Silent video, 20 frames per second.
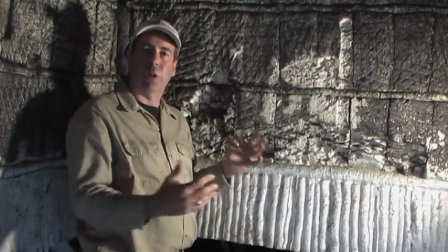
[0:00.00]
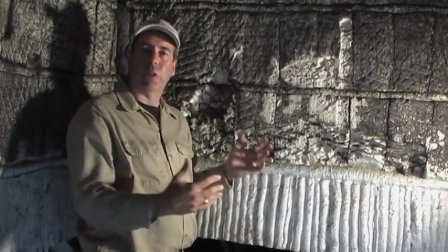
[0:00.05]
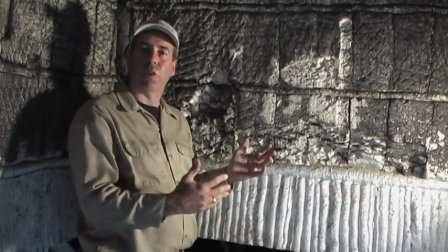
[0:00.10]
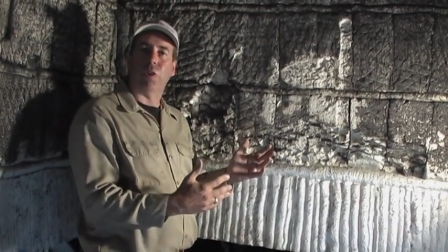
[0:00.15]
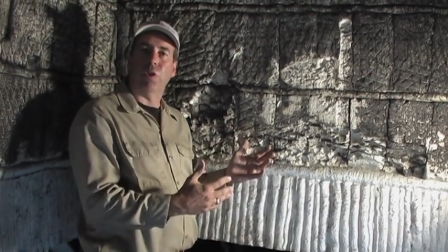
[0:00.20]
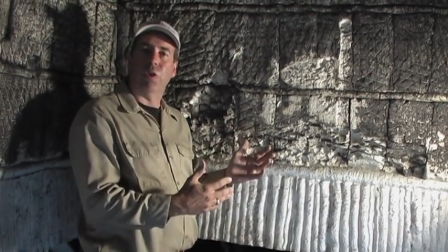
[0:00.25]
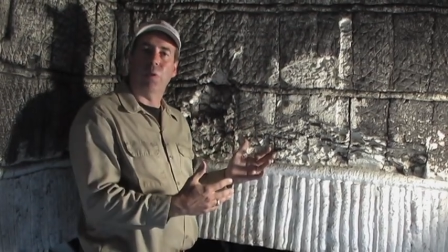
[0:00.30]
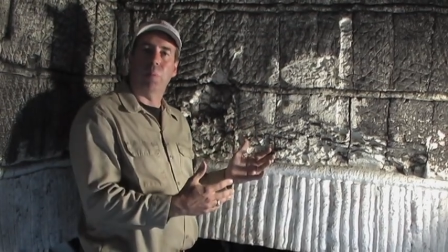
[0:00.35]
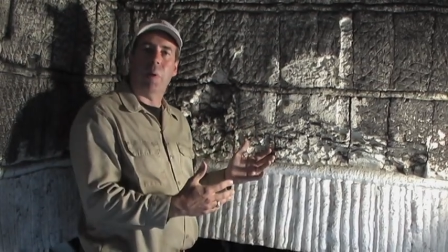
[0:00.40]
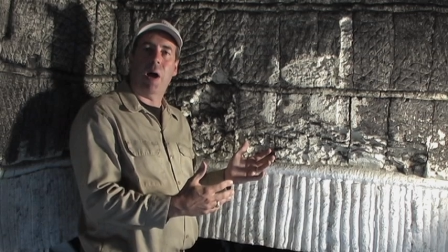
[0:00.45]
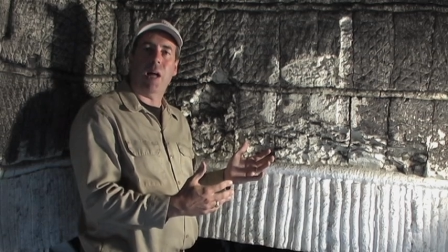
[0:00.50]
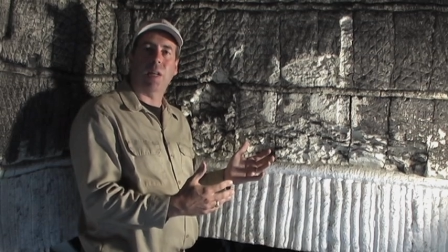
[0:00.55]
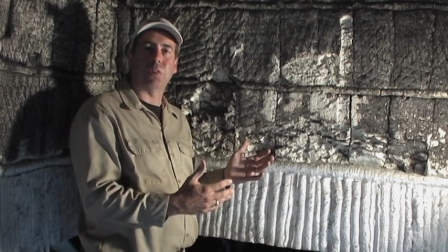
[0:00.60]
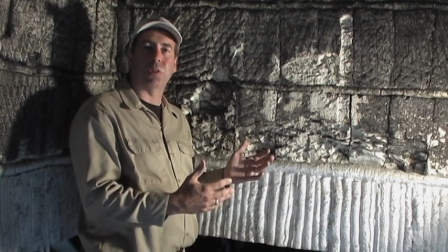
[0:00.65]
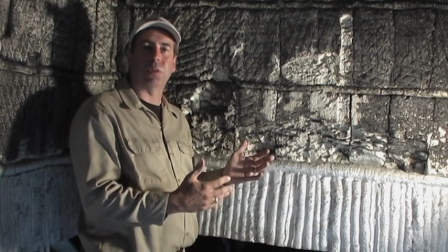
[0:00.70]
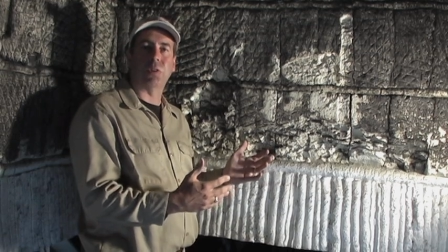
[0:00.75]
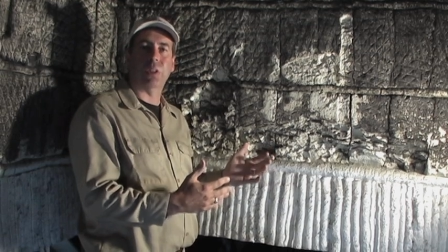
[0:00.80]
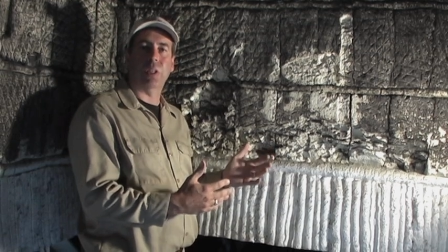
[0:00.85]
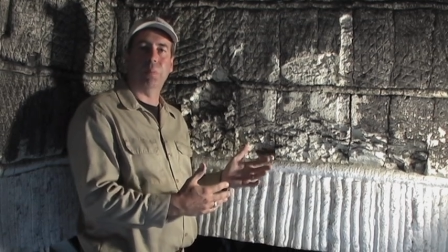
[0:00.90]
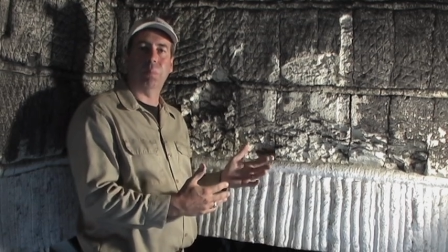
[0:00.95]
the new
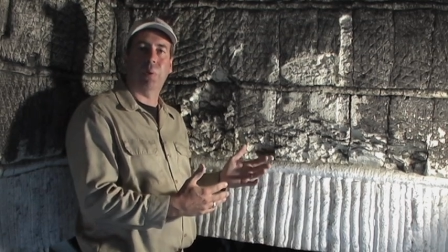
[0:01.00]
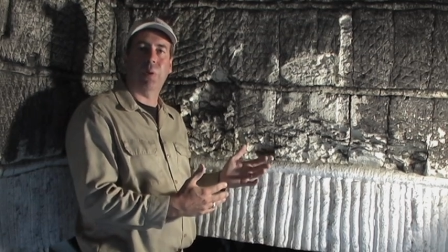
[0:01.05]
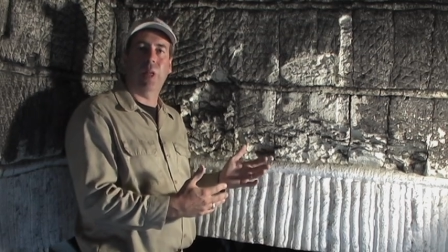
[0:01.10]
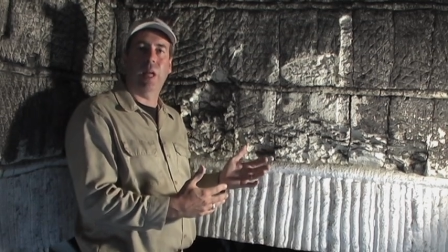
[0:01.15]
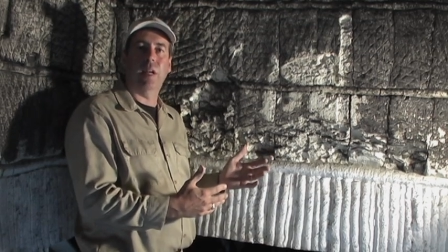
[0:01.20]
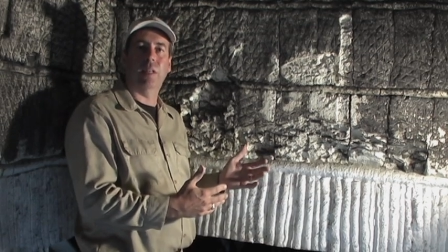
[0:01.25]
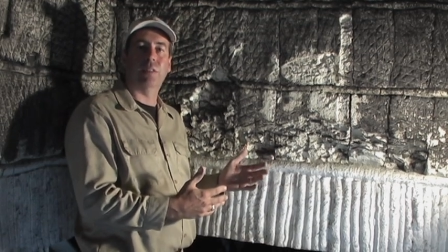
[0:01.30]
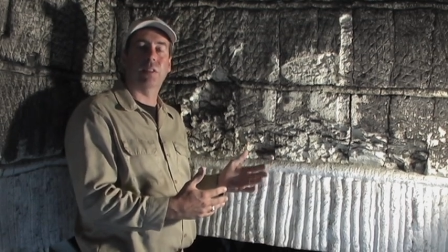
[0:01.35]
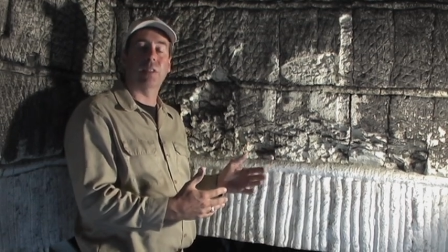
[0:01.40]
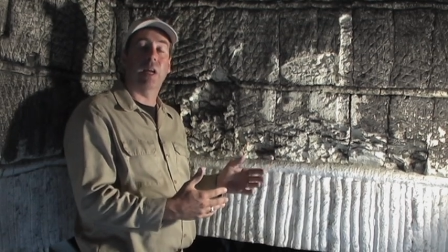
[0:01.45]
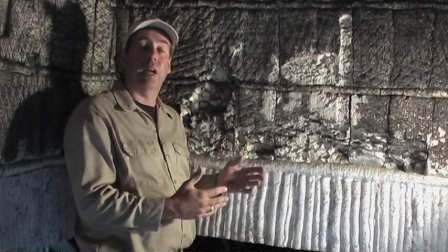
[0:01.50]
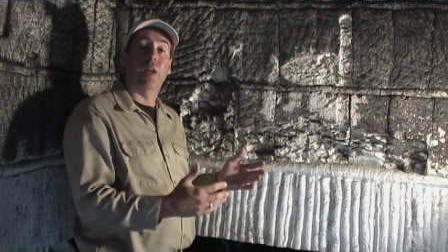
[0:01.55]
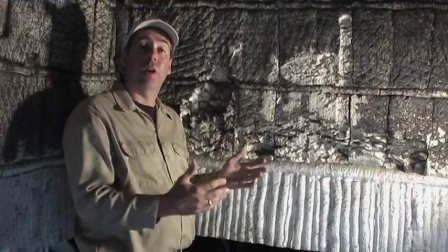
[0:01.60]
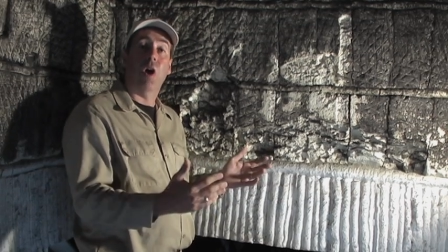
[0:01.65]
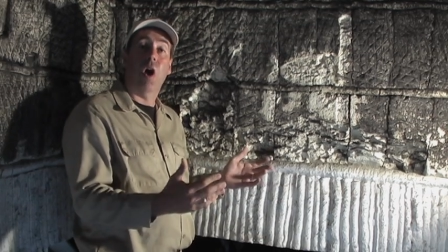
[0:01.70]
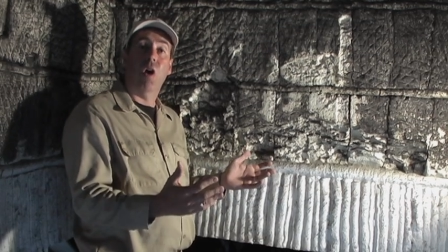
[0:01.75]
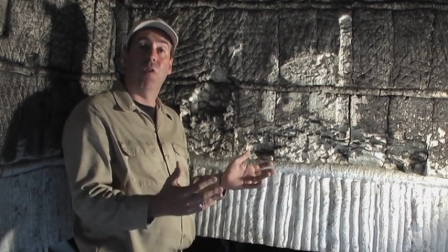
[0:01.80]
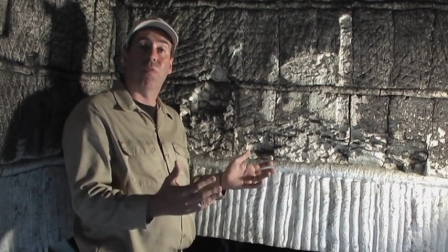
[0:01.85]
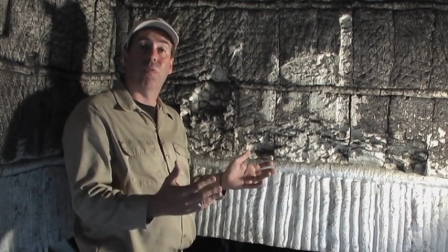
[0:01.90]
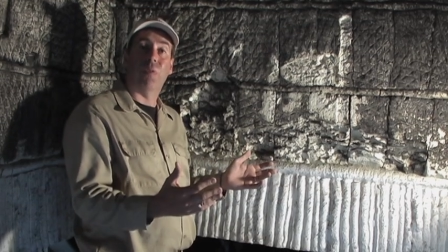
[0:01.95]
modules in place, and
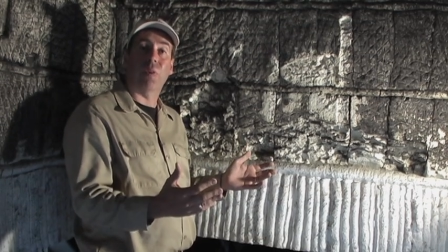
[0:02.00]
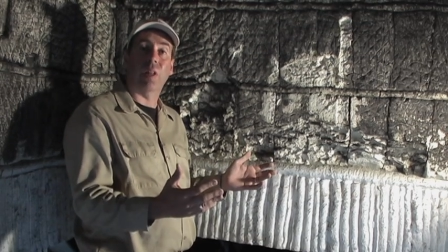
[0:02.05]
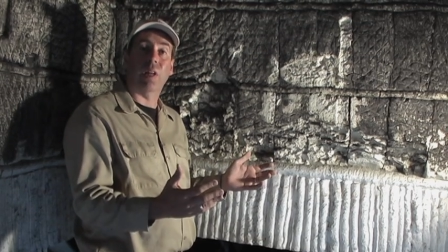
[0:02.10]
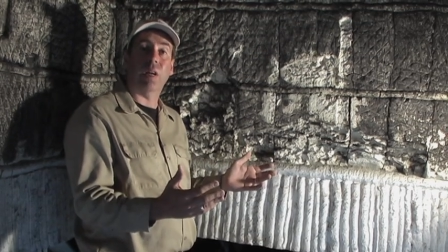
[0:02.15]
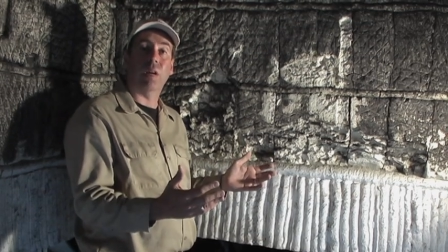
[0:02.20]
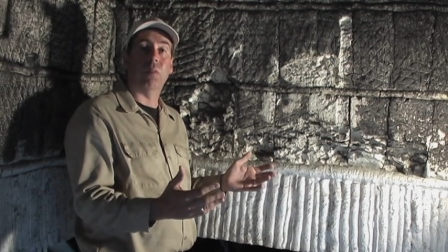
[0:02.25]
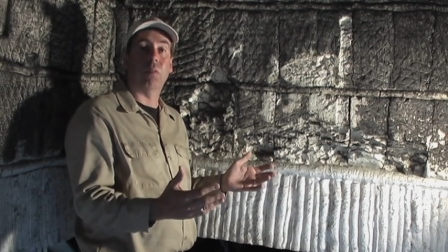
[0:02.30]
hopefully